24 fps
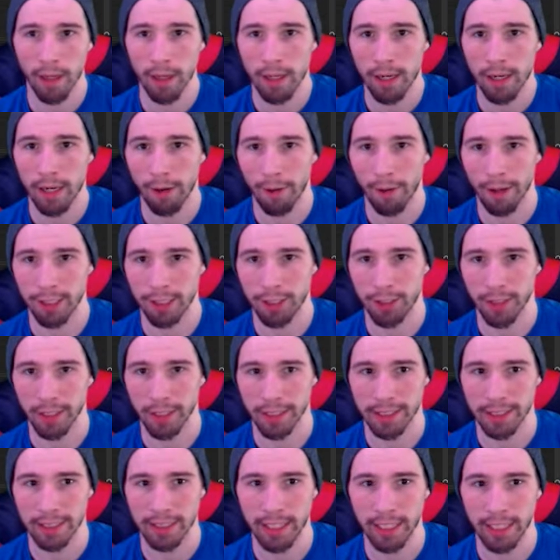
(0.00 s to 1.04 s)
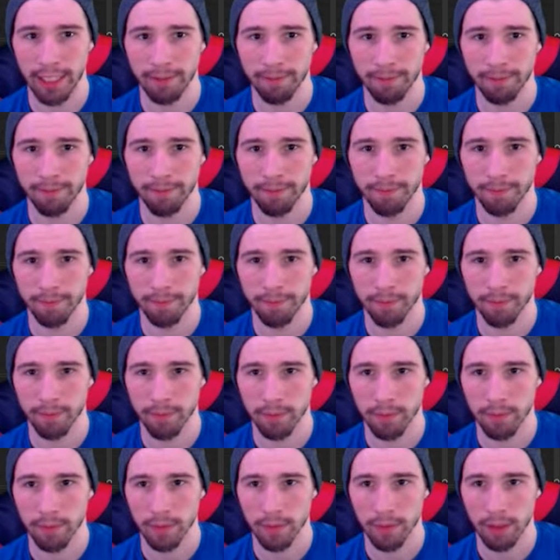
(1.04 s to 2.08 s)
Now, as you can see,
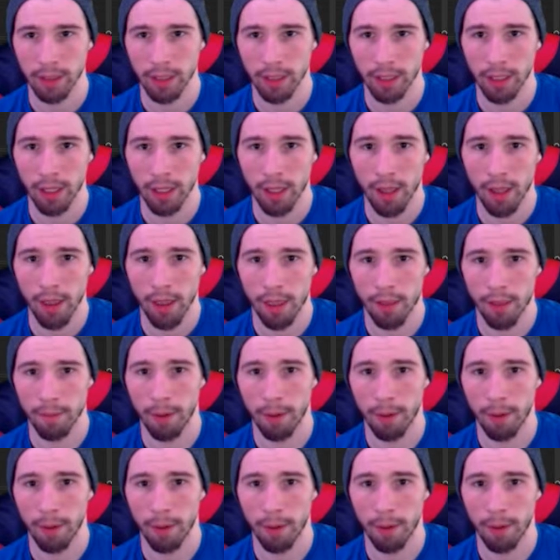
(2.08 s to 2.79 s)
the